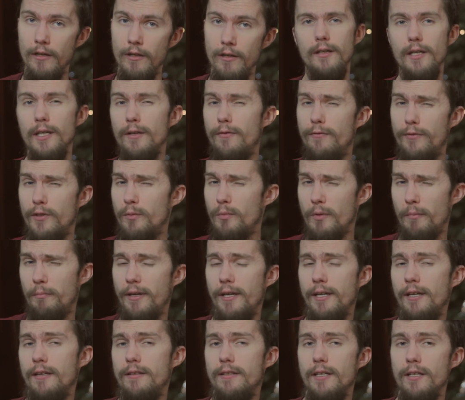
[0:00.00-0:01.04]
If you've been
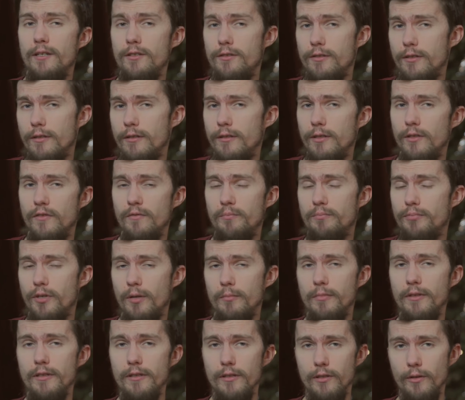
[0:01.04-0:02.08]
paying attention, you've
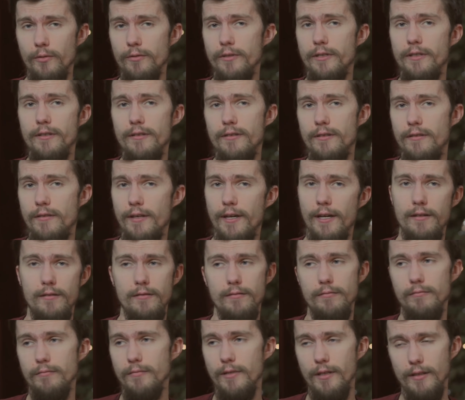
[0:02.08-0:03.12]
probably noticed
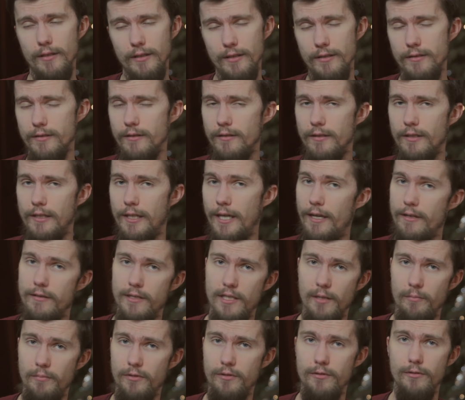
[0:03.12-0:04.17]
that, at least in the
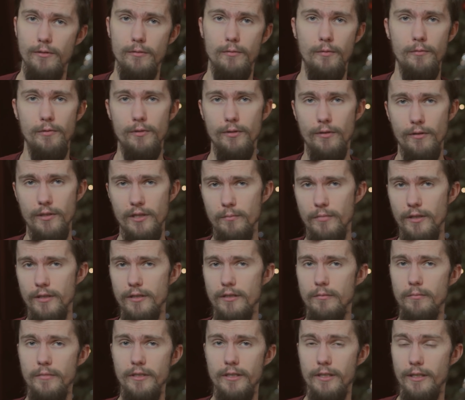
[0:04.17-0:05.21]
last episode when we talked about
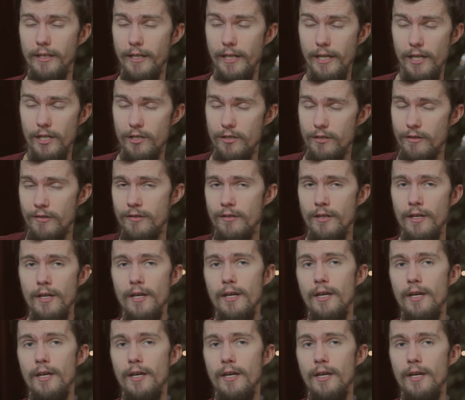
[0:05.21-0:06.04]
the Middle Ages,